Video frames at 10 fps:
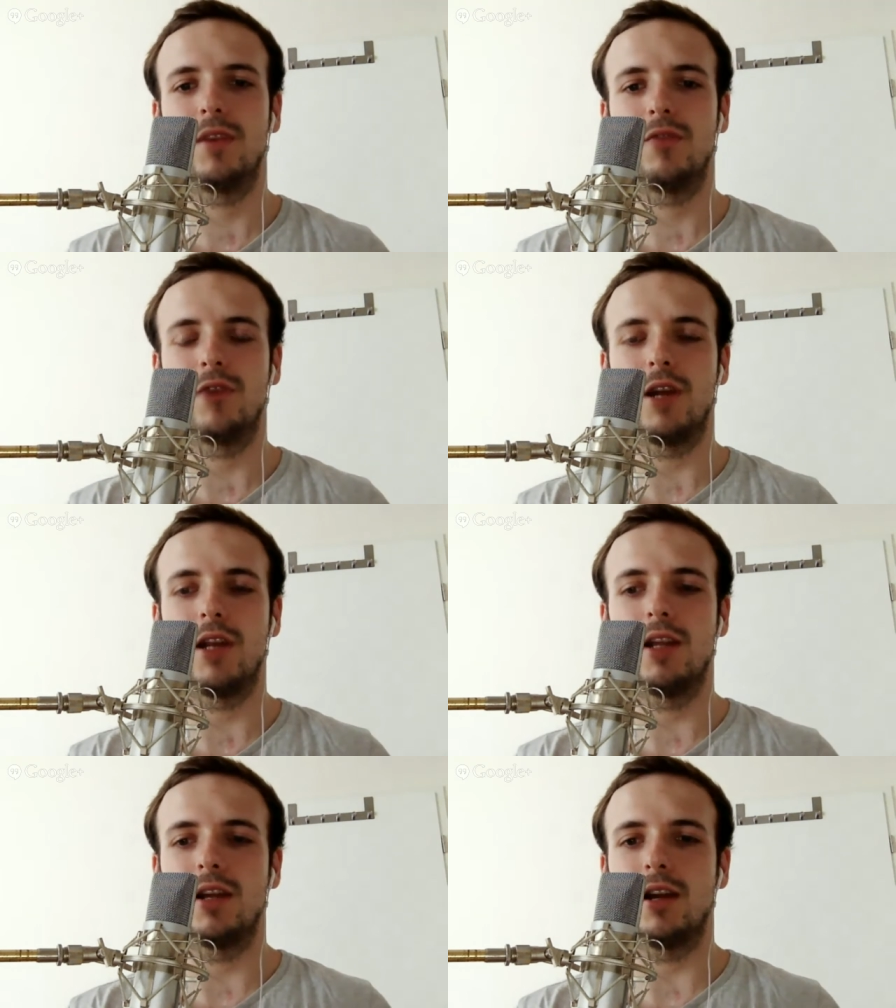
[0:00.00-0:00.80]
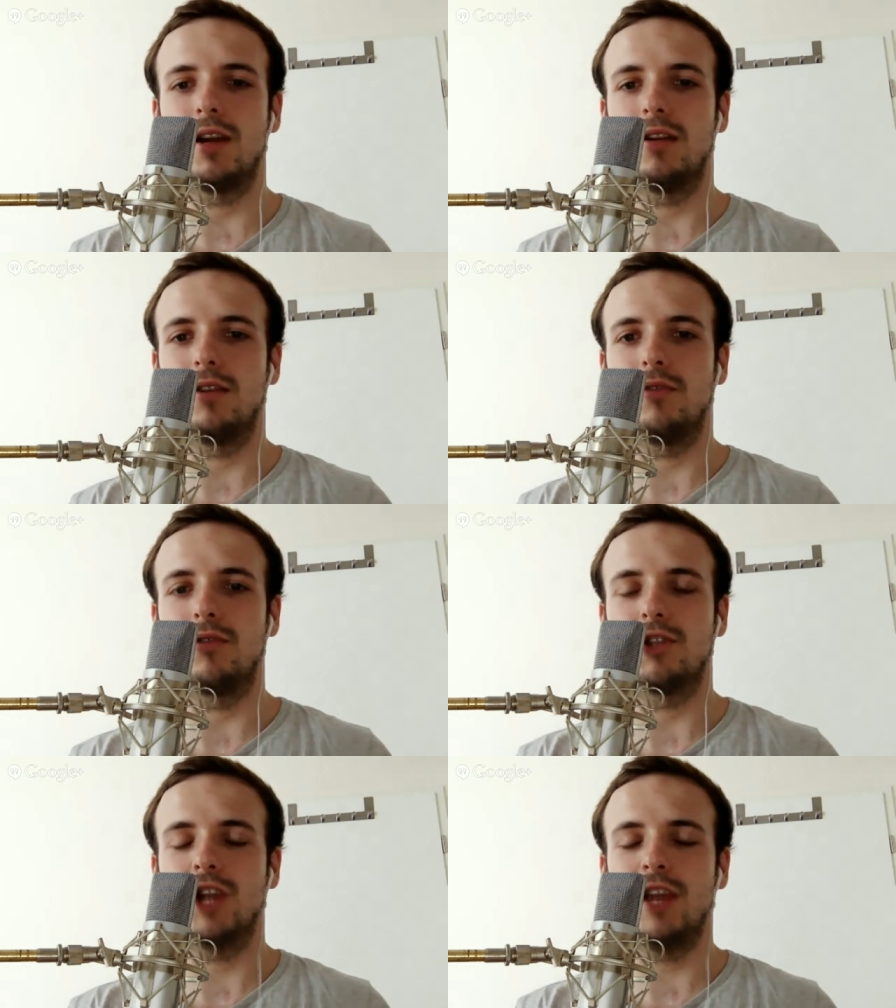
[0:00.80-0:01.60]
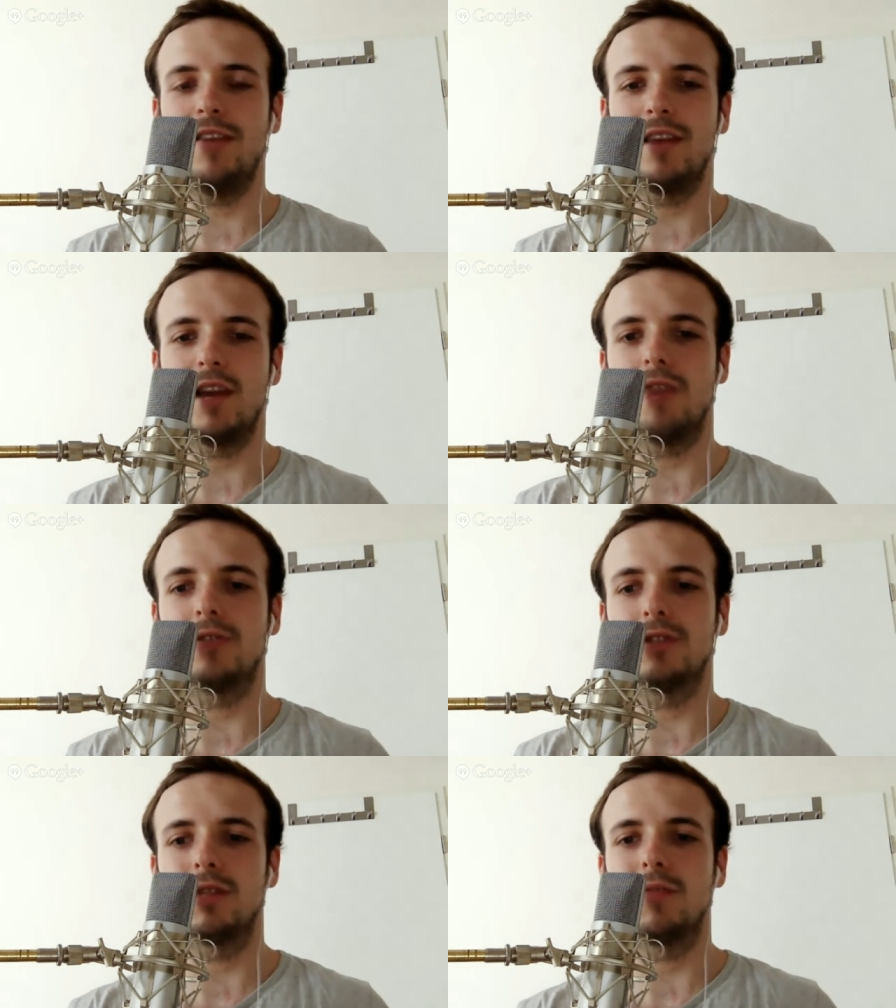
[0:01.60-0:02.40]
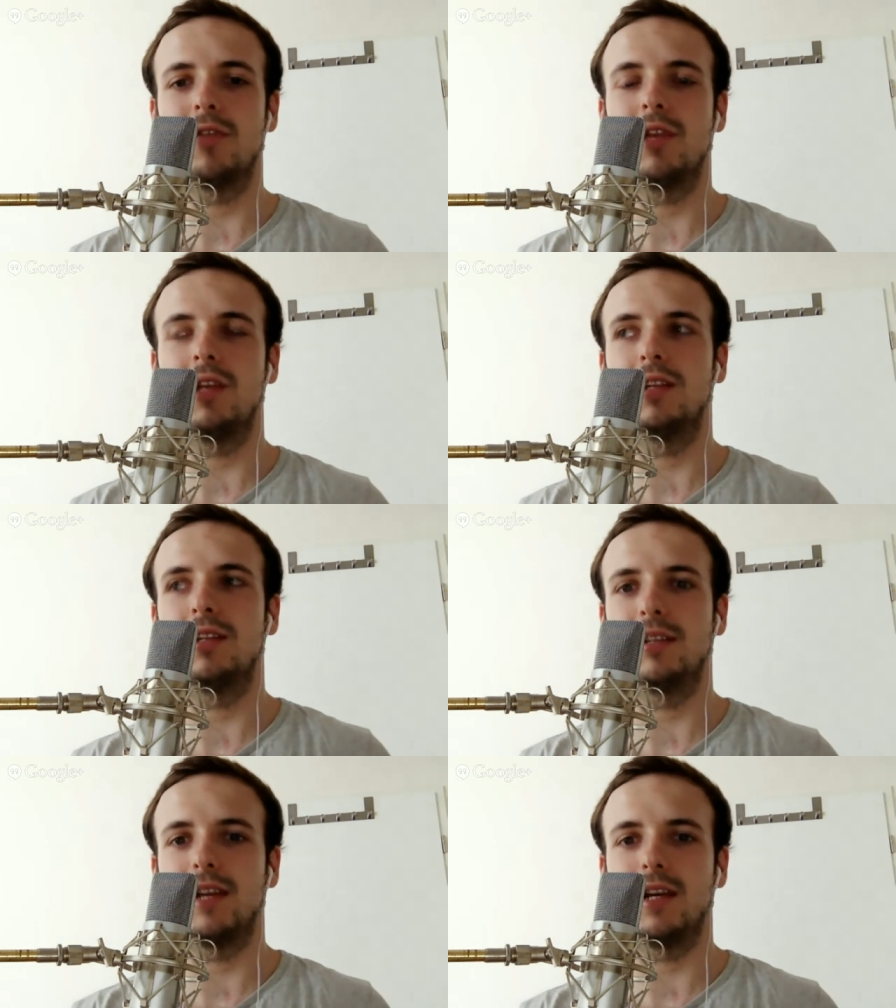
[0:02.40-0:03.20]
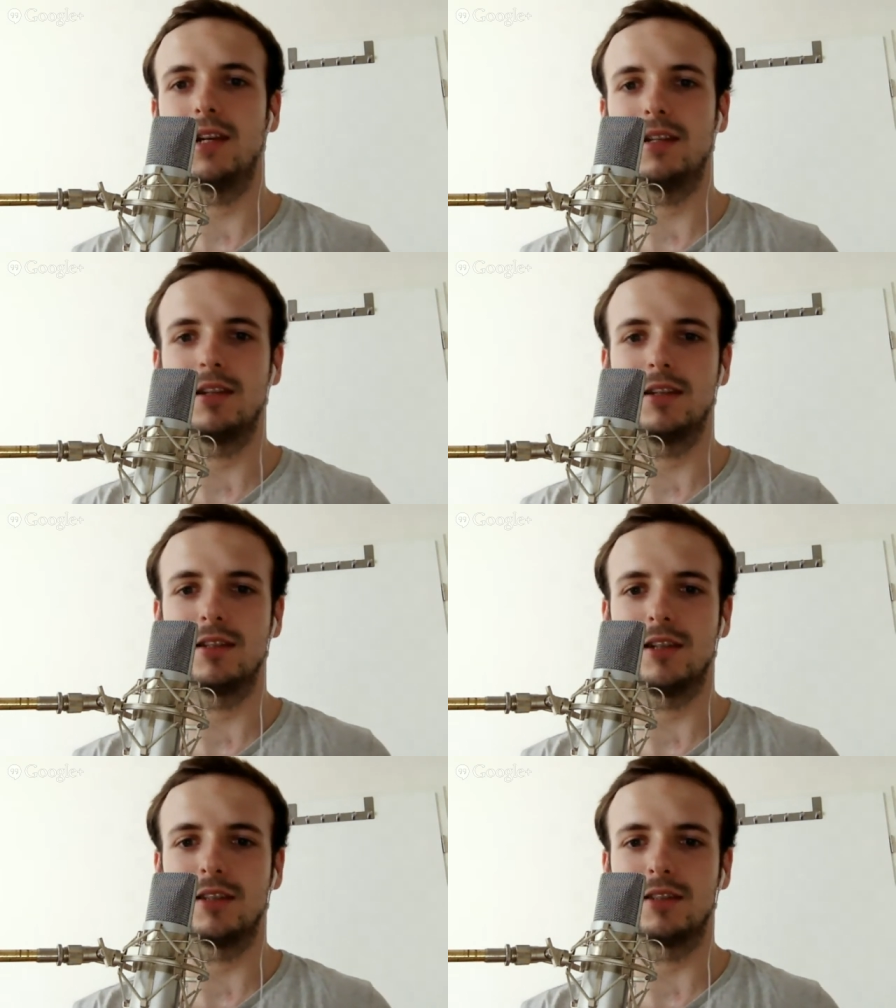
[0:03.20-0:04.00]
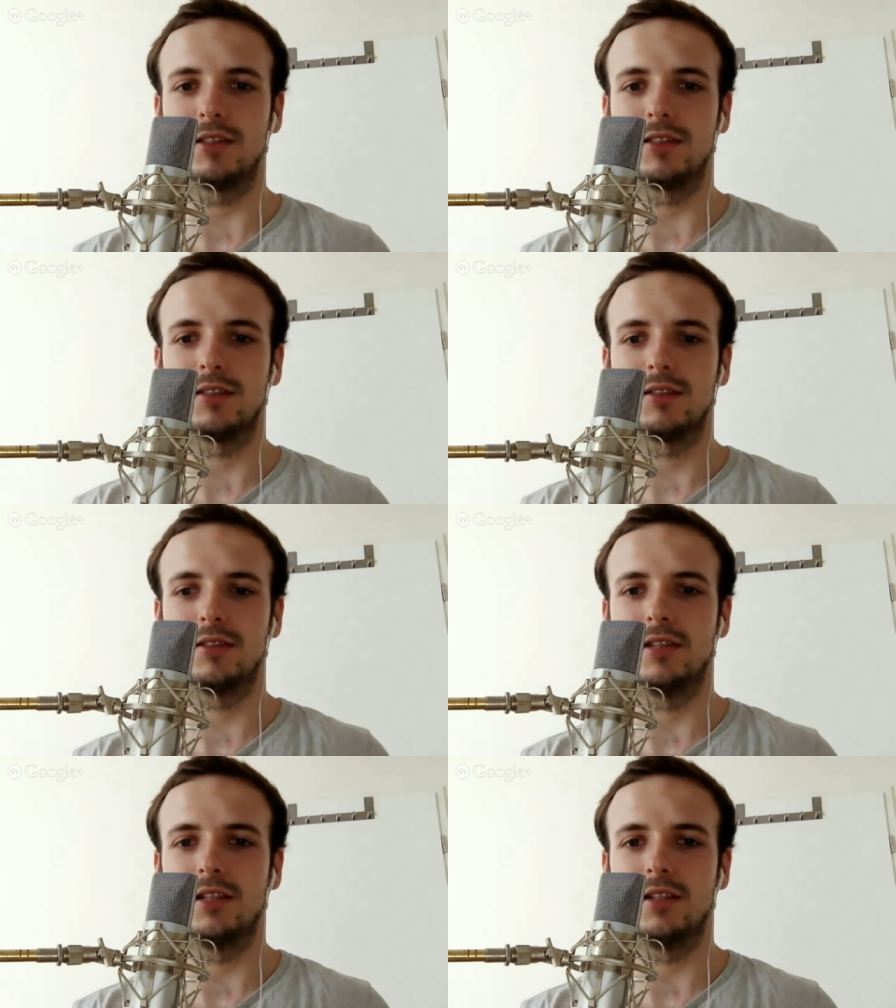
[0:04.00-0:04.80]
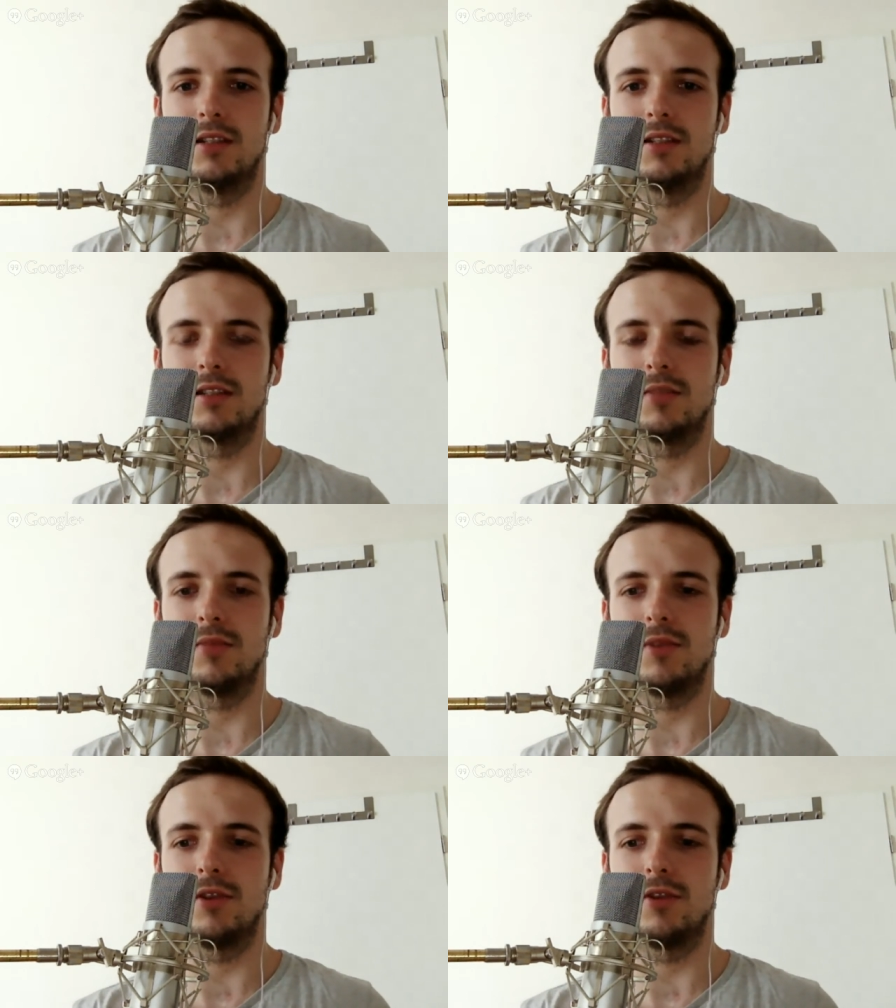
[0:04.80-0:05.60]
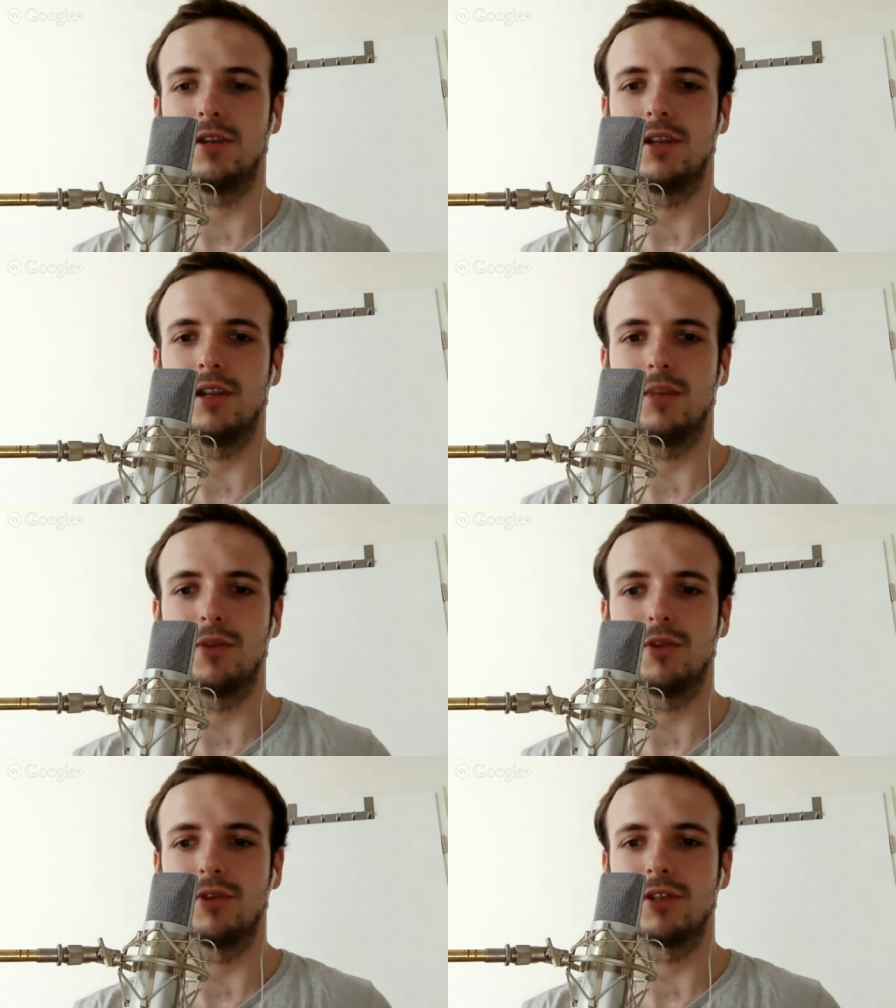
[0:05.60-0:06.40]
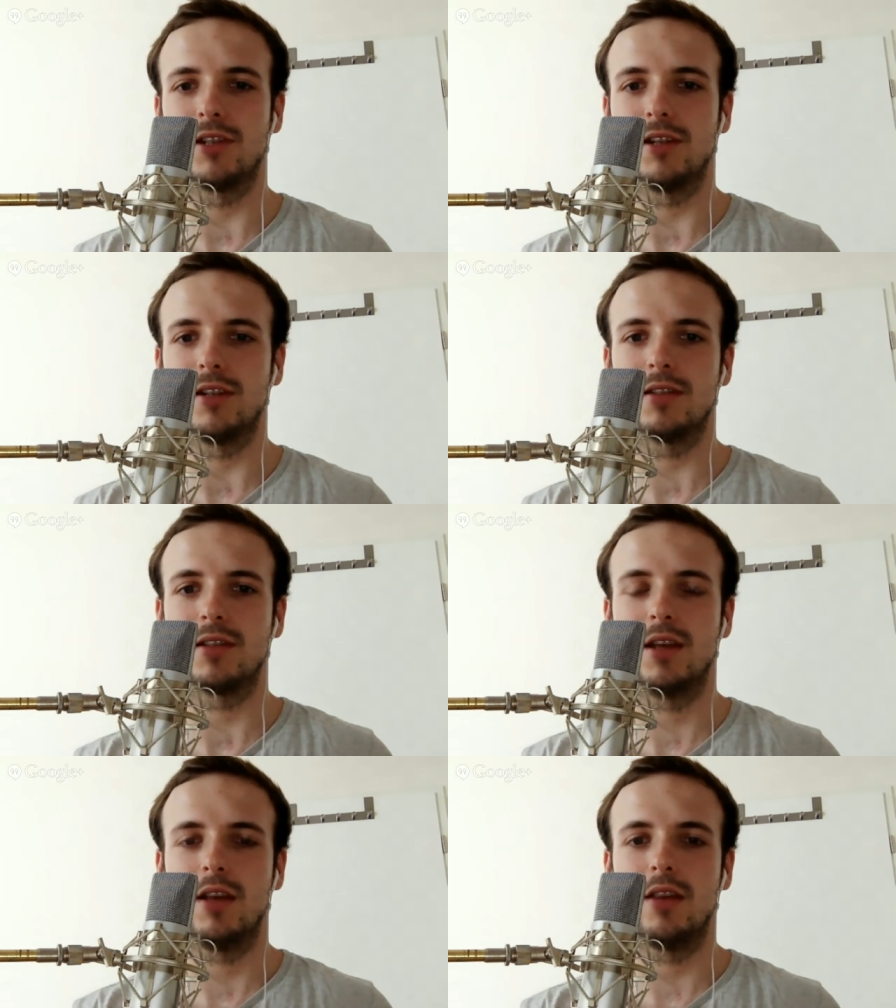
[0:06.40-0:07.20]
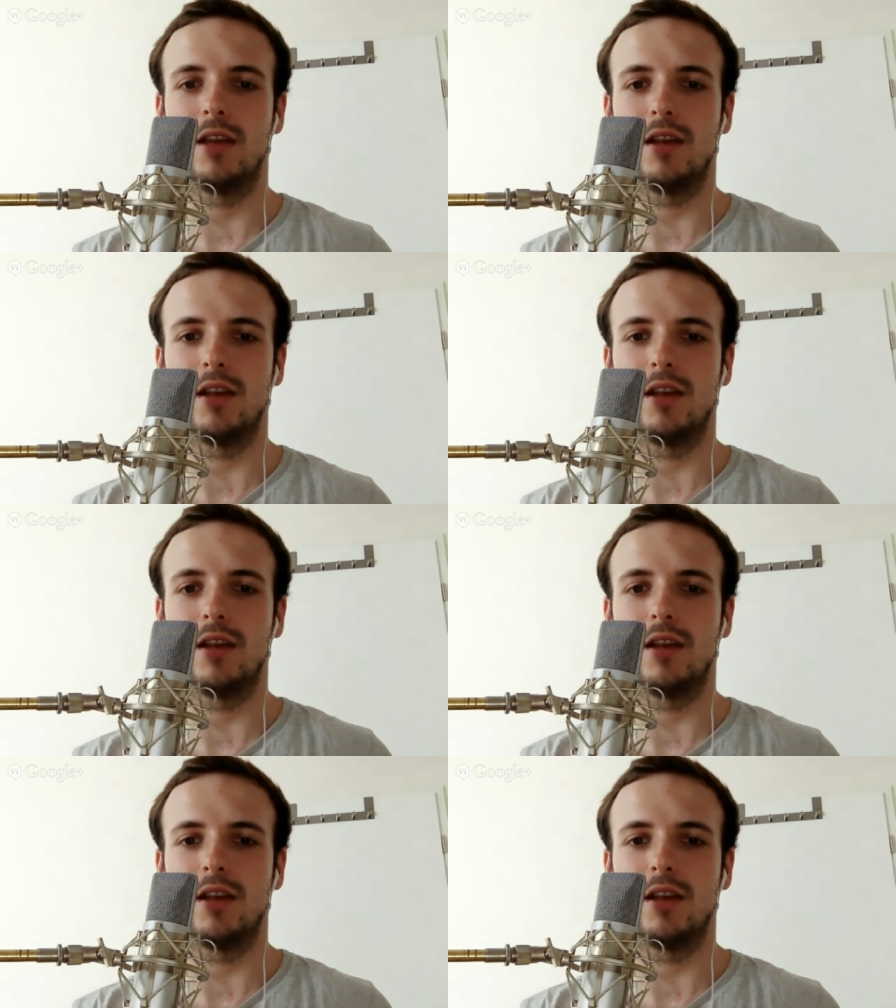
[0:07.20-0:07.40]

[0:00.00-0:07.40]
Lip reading: running or chasing after something that doesn't exist in some, you know, in the purest sense. That